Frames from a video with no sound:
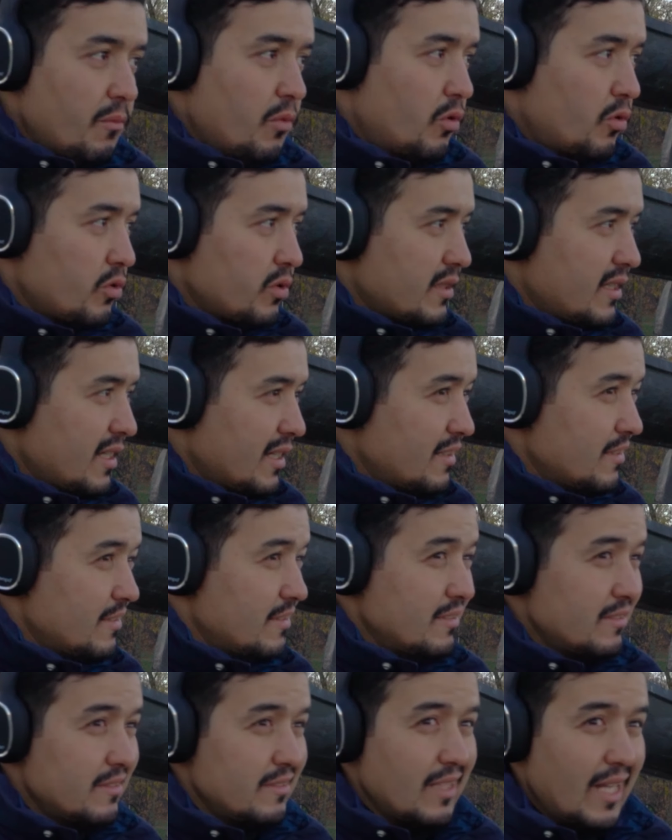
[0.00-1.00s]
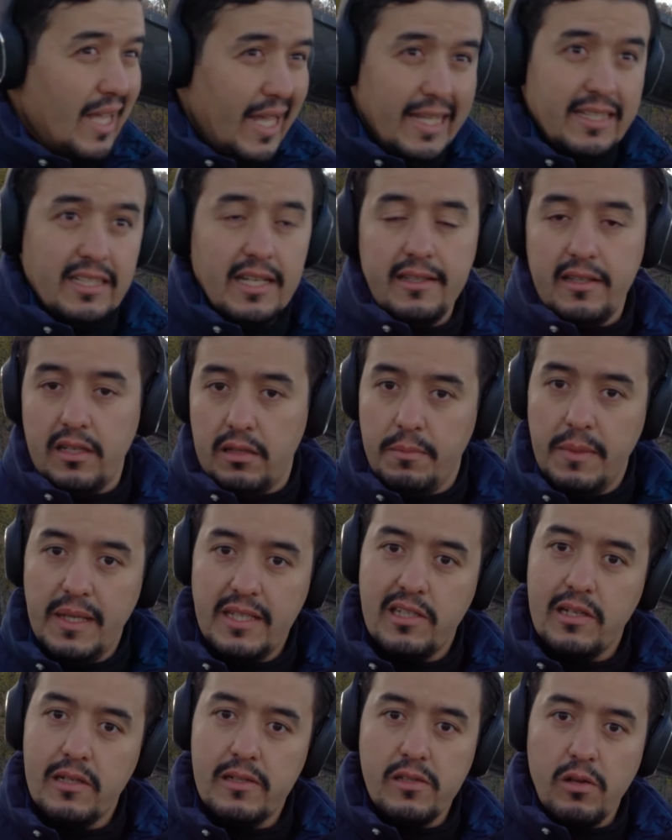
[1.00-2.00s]
More than 800
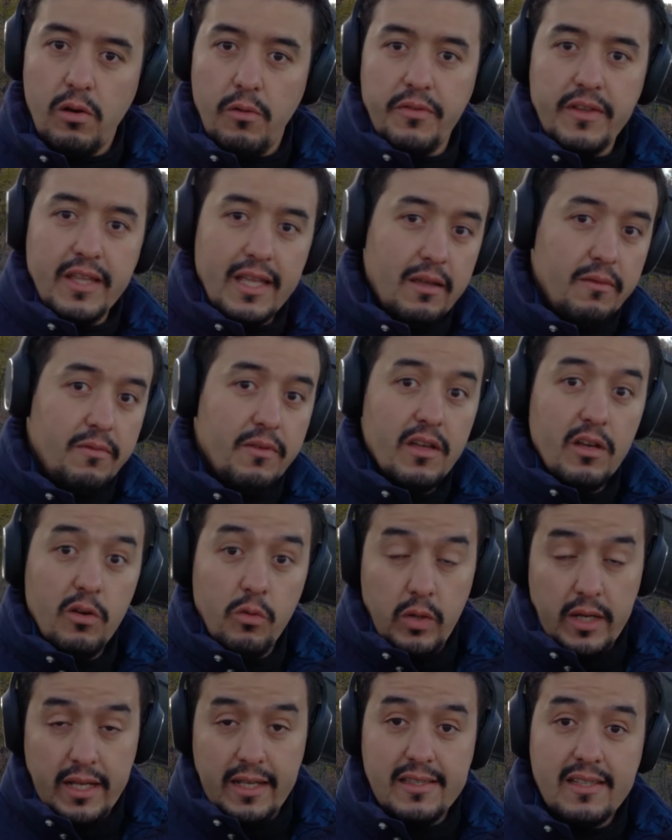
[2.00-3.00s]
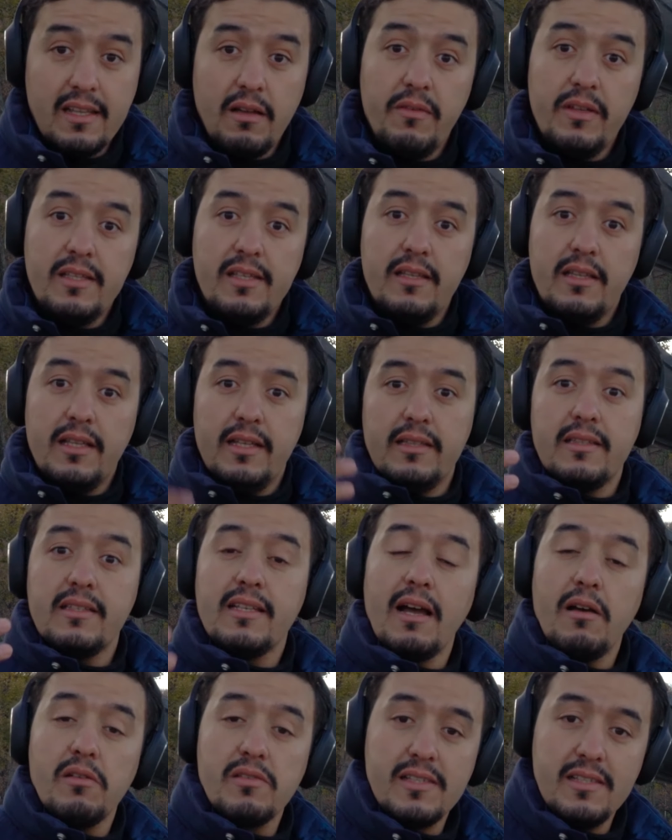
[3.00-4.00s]
meters of cave were excavated
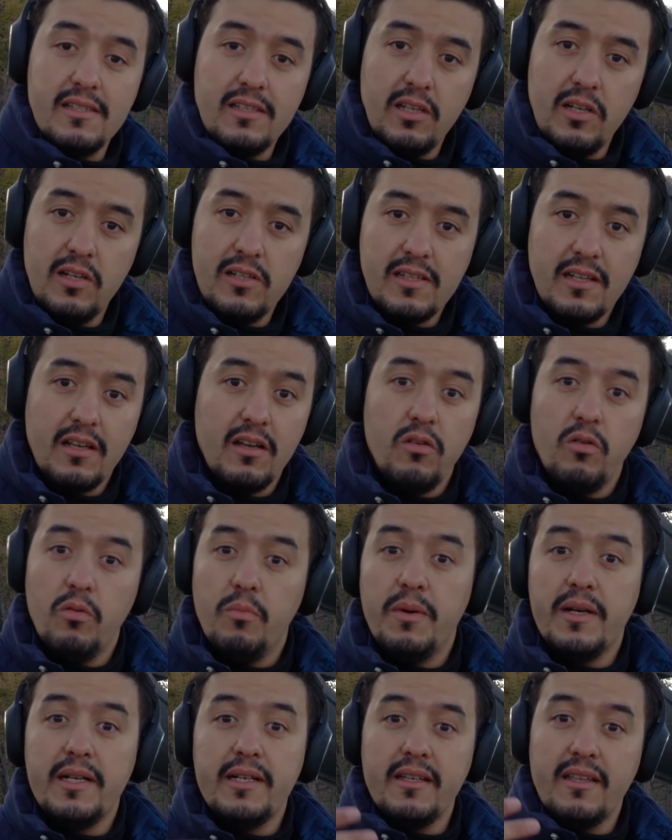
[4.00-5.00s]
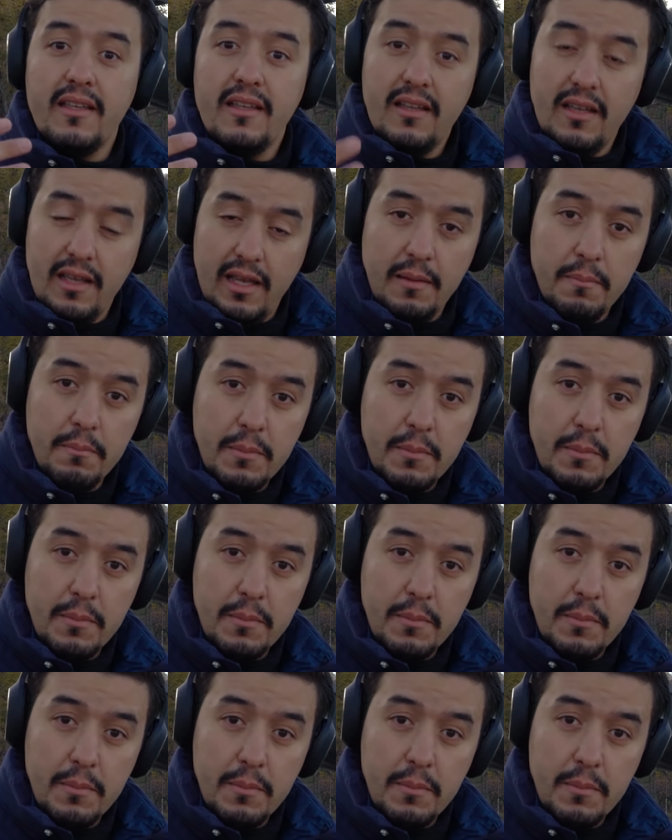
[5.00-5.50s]
1,000 years ago by a